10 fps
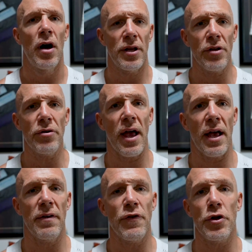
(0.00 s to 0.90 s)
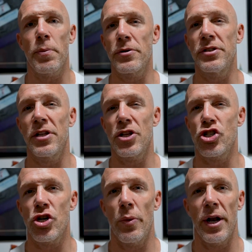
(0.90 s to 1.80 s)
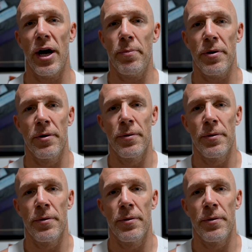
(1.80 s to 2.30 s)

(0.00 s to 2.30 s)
On the other hand, if you're the person that's showing up